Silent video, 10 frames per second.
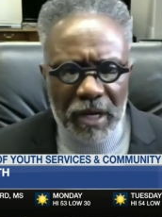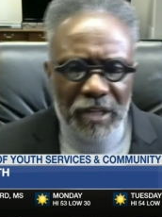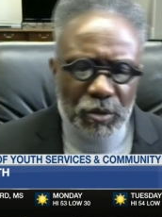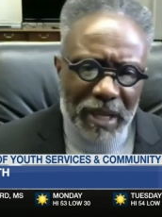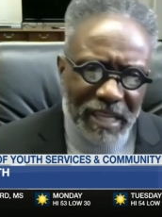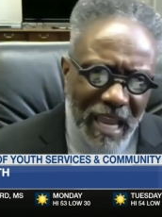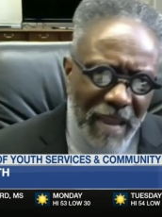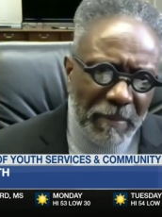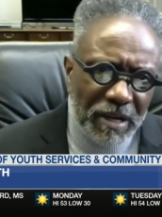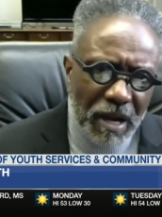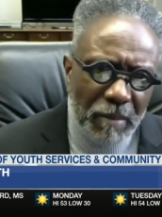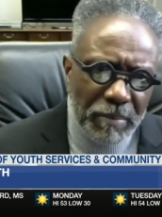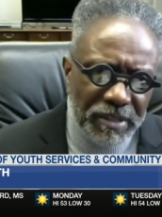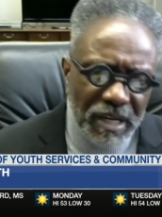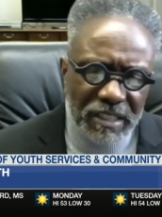so they can become
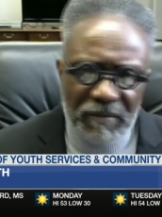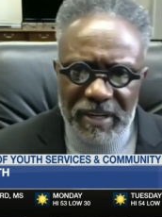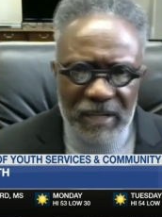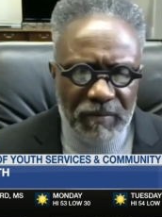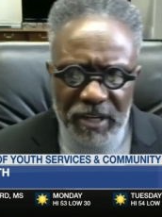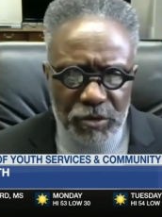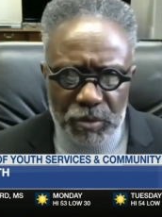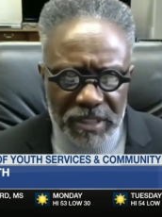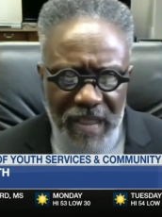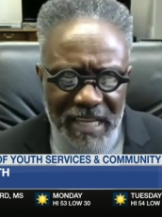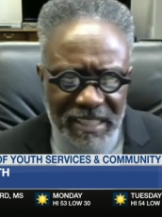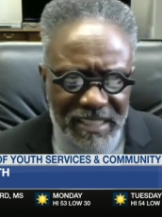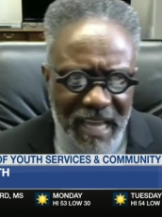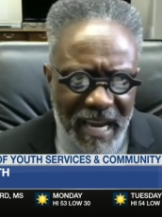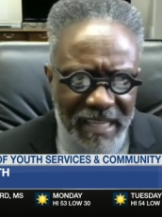productive individuals in our
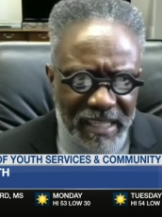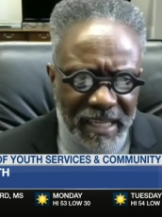society